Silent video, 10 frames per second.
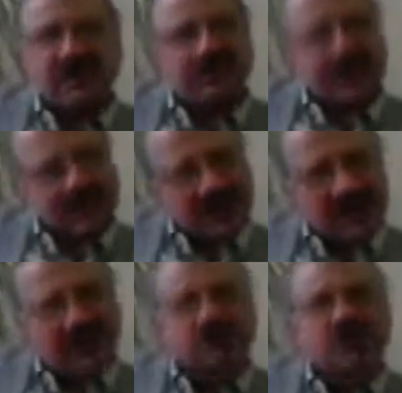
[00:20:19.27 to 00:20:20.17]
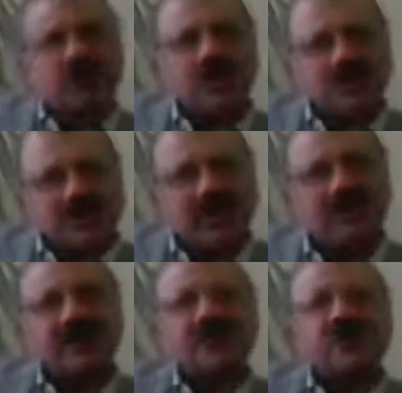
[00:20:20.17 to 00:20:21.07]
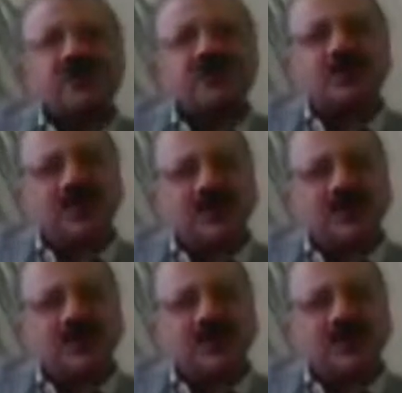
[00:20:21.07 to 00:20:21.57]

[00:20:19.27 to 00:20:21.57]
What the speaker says: So I think you should not only try to